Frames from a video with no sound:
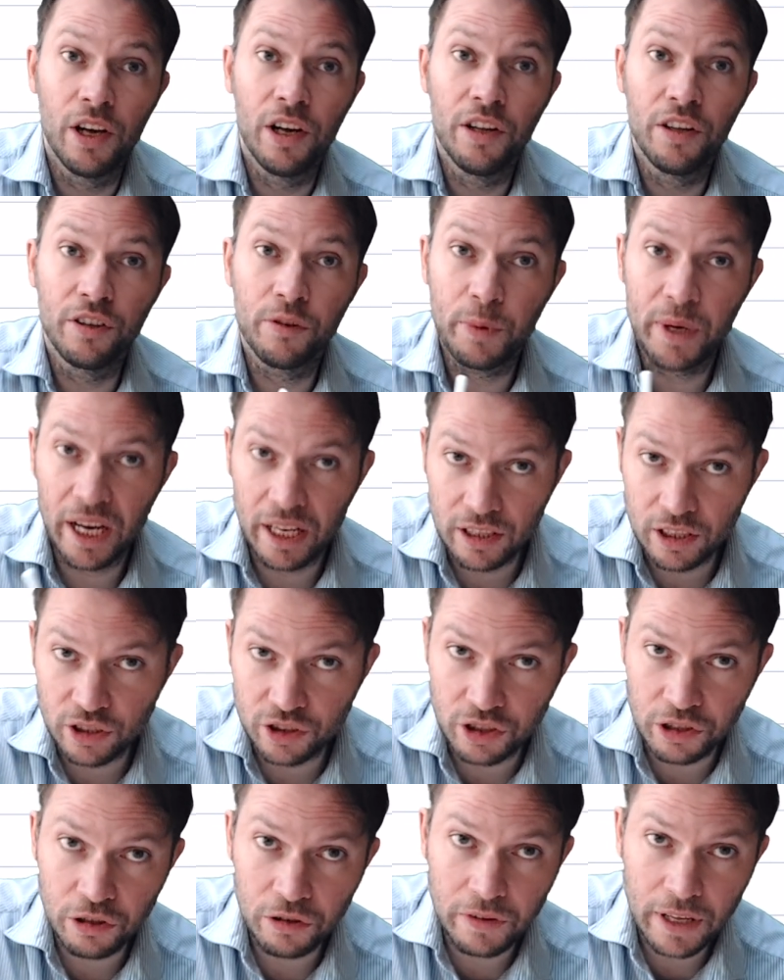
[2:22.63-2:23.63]
So we
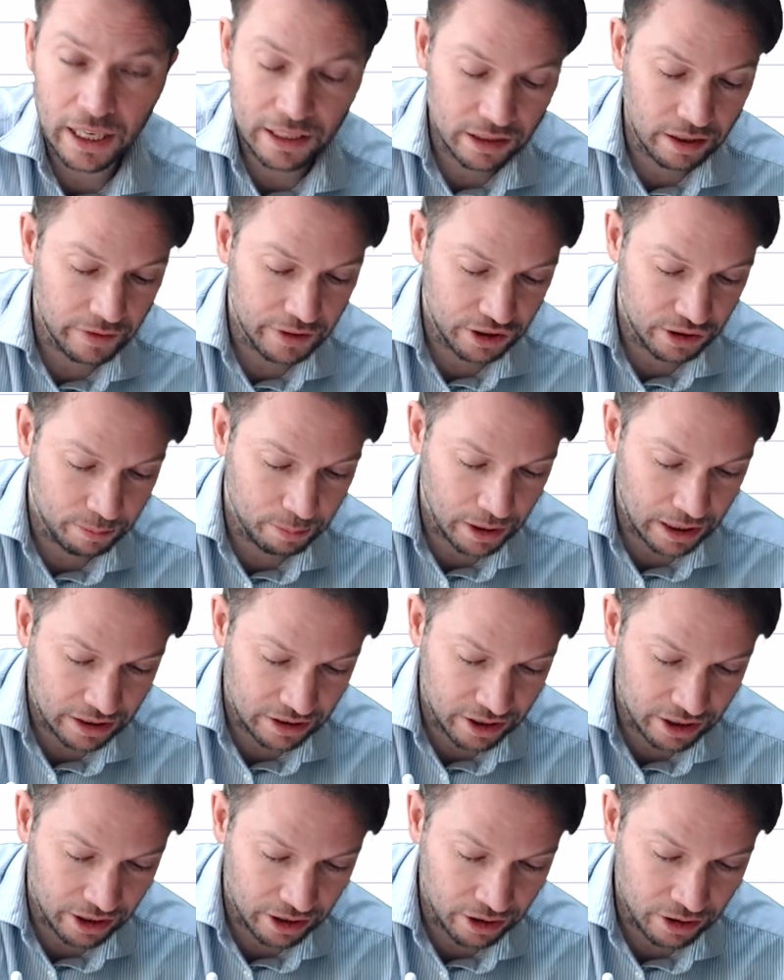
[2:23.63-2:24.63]
undo that division by
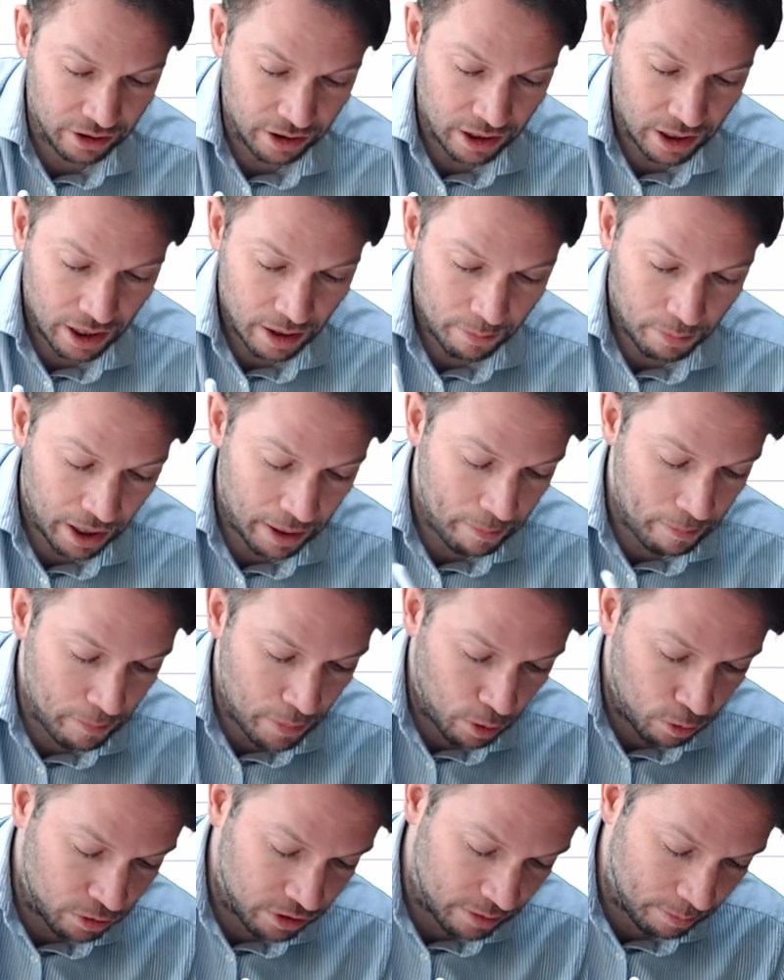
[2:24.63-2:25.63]
2 by
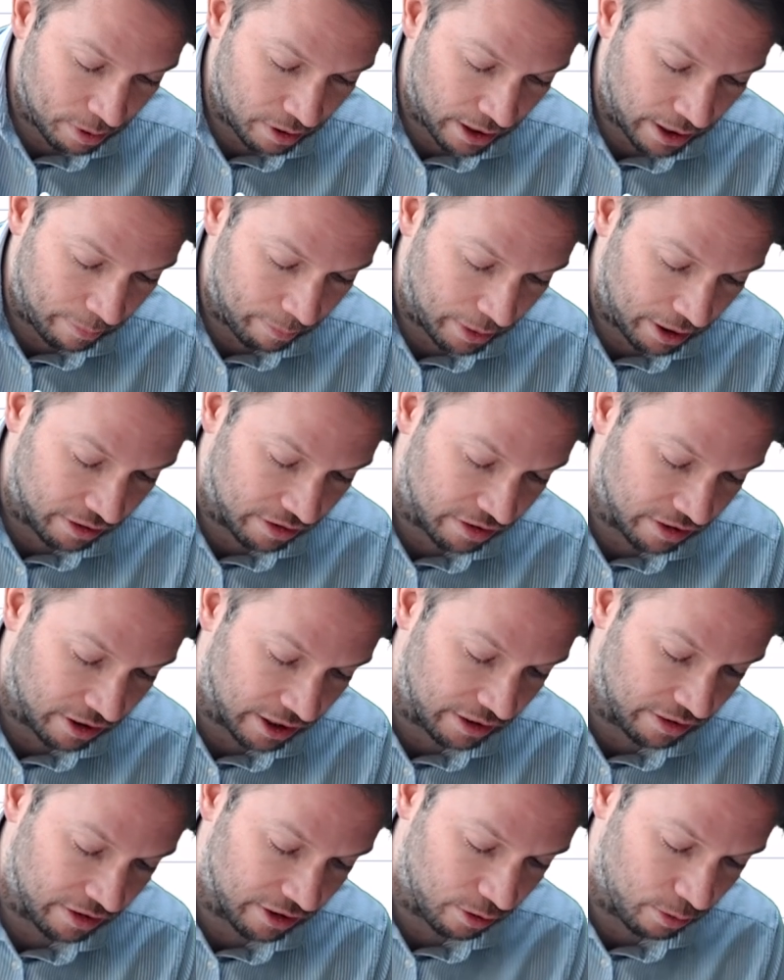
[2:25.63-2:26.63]
multiplying both
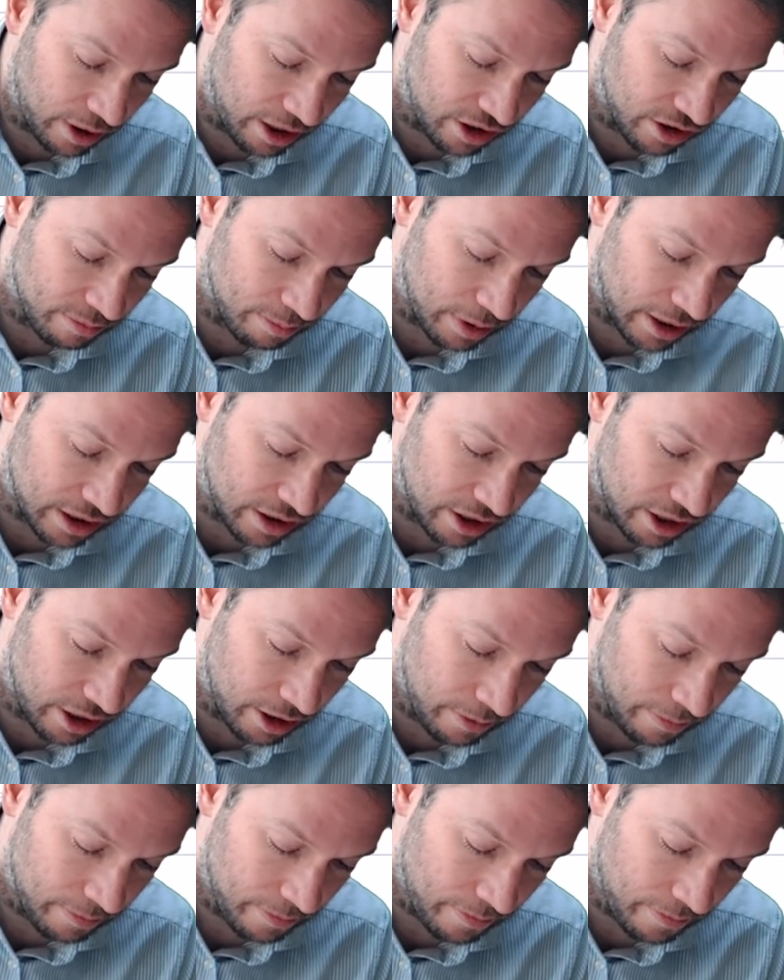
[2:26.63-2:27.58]
sides of the equation by 2.